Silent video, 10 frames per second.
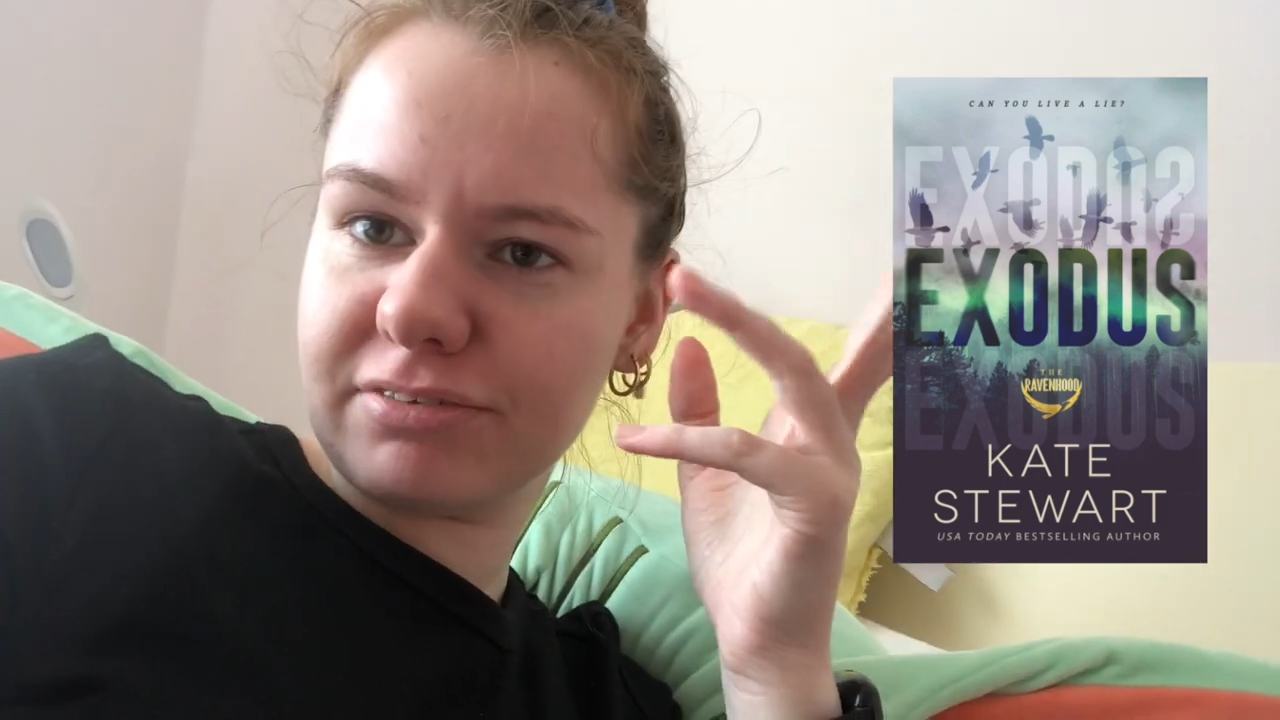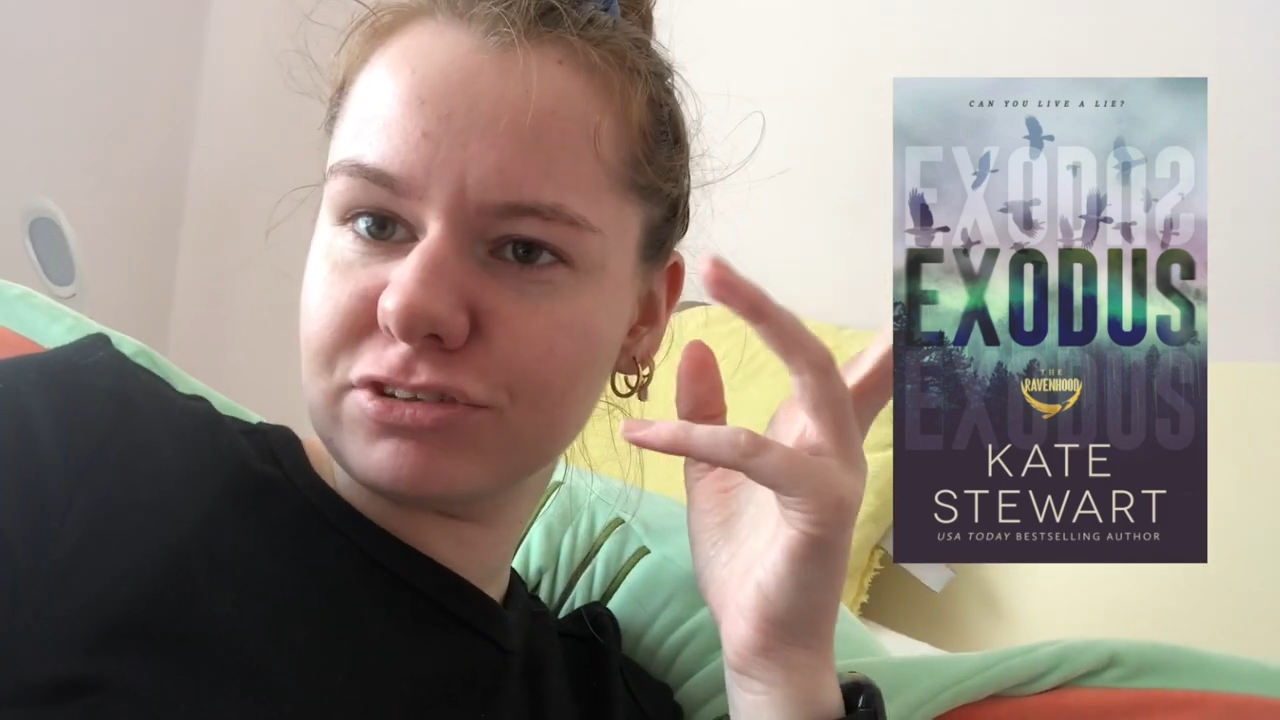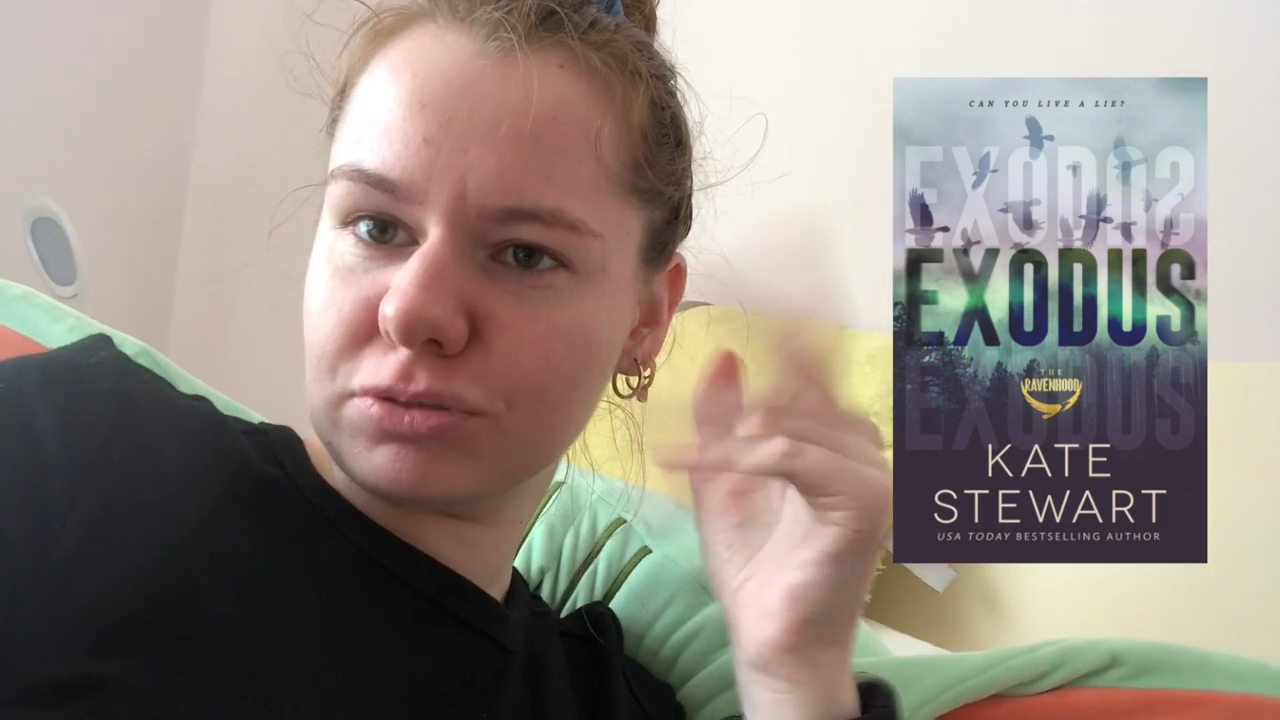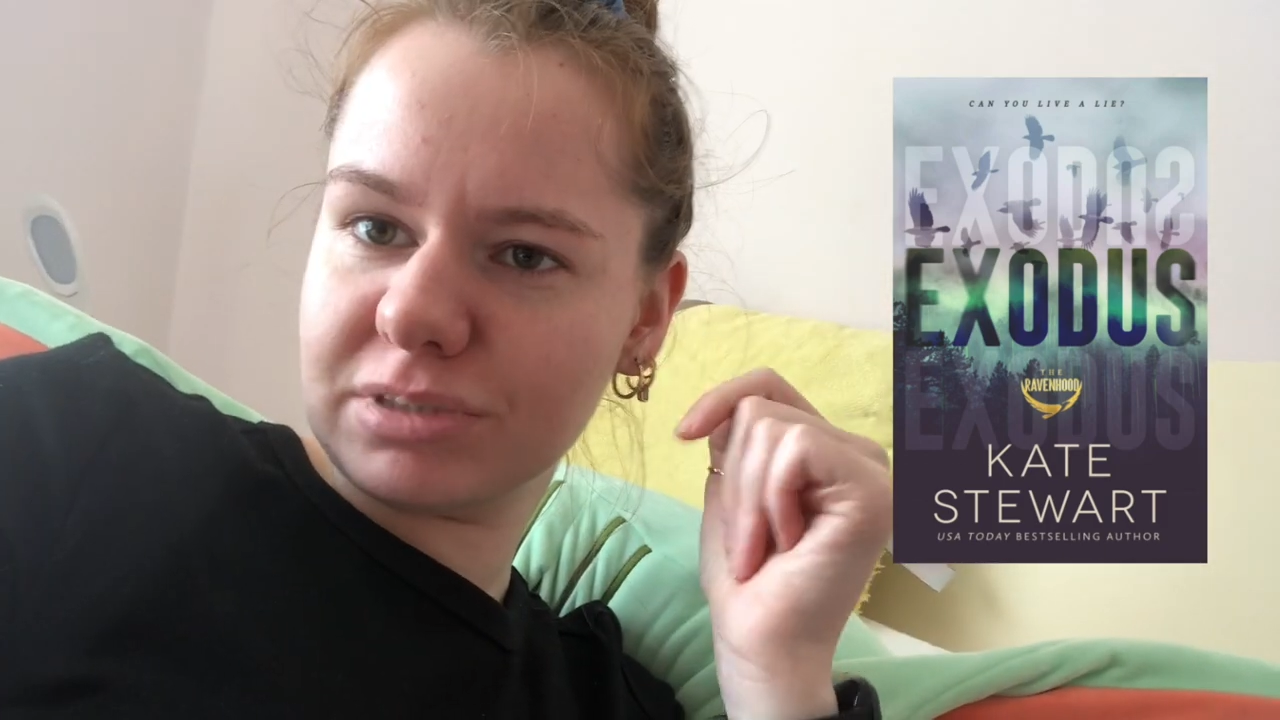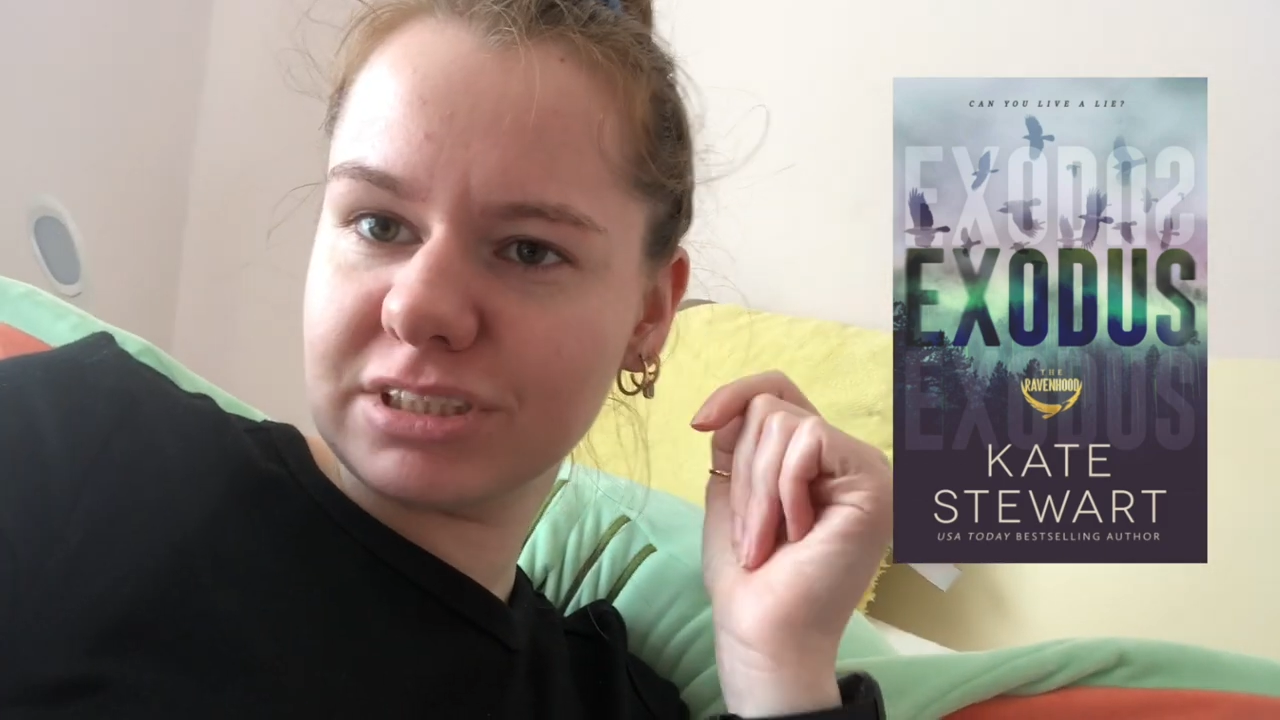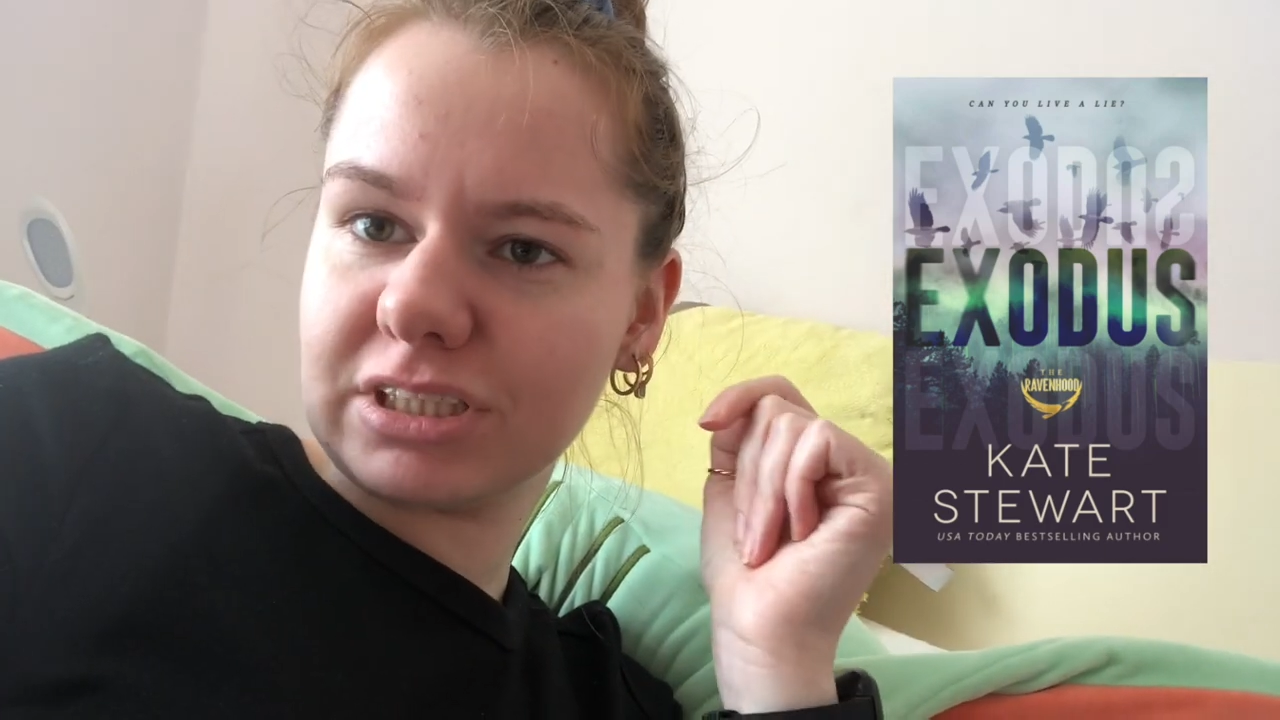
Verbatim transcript: that Dominic